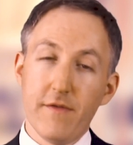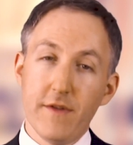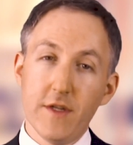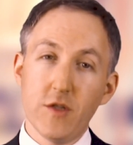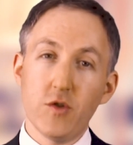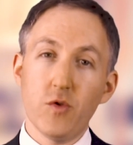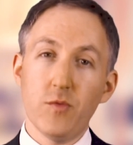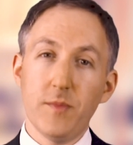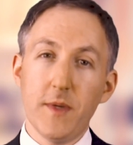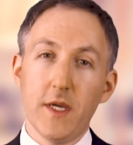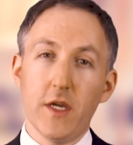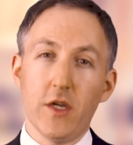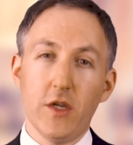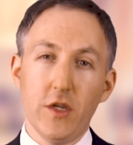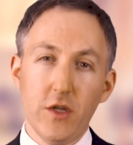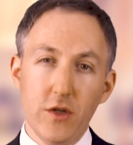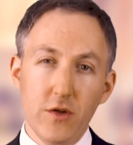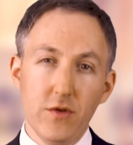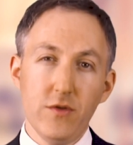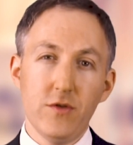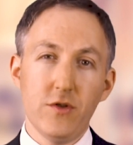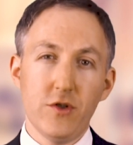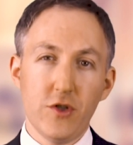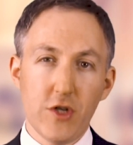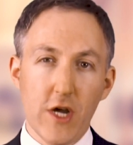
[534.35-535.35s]
This will be a
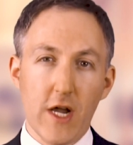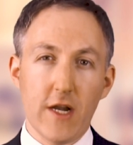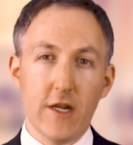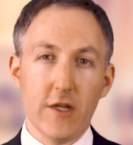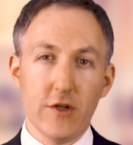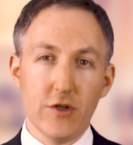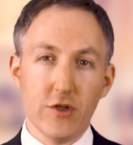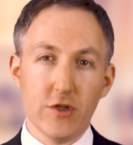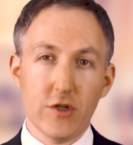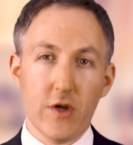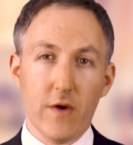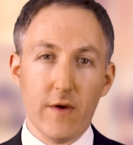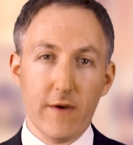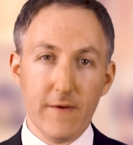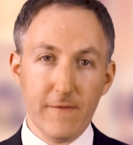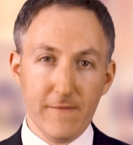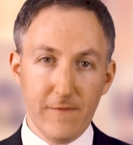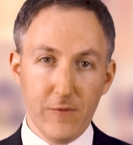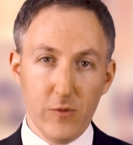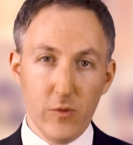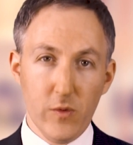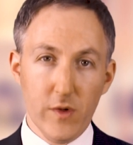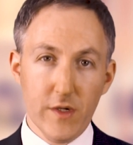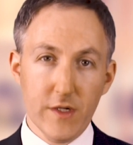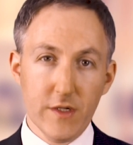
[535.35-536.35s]
huge challenge going
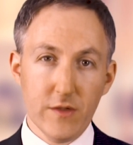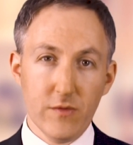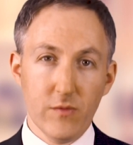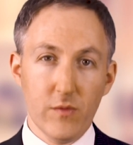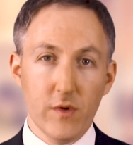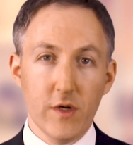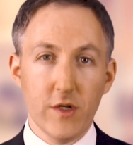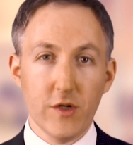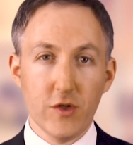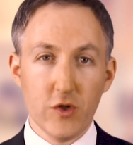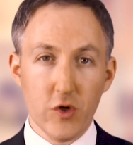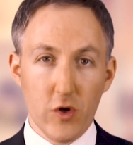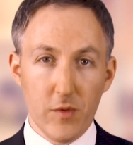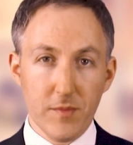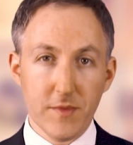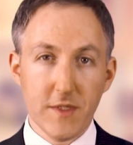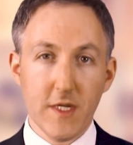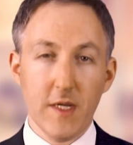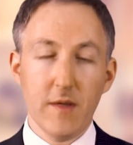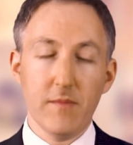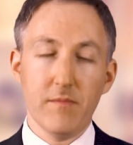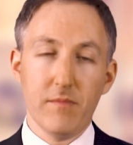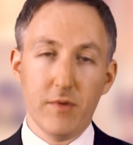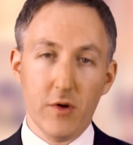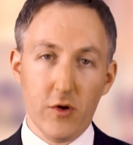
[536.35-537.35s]
forward when
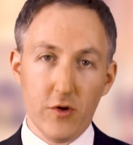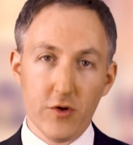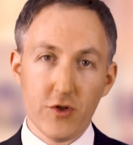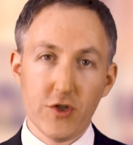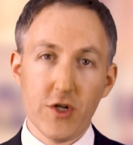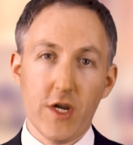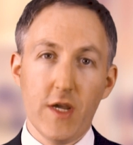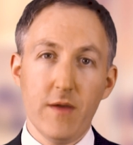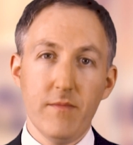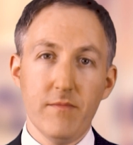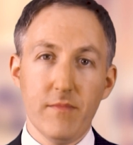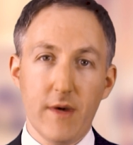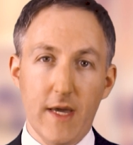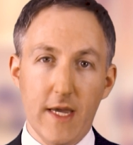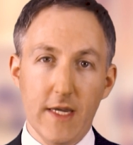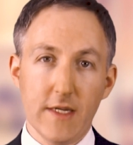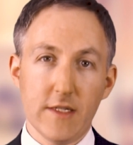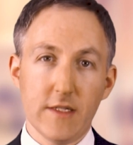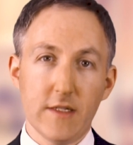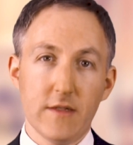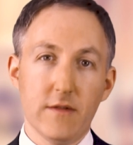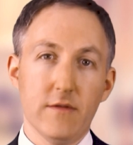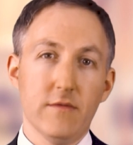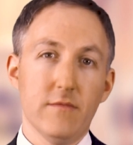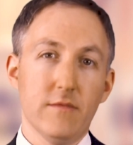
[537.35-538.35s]
adopting
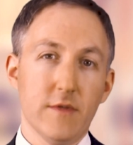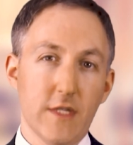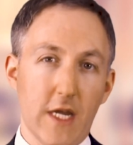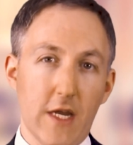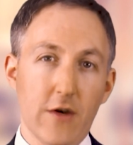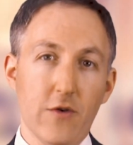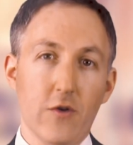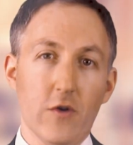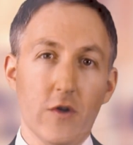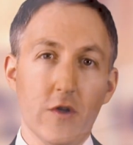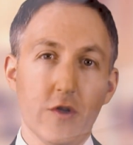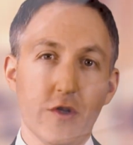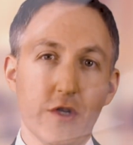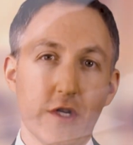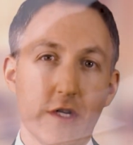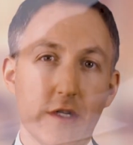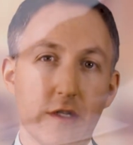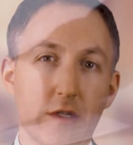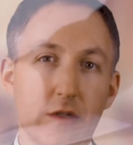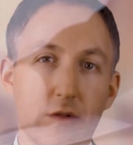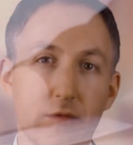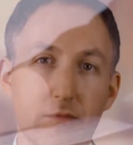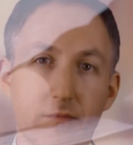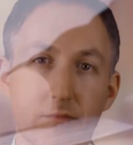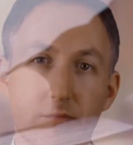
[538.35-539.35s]
blockchain-based
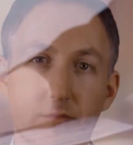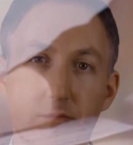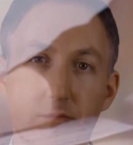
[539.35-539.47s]
technologies.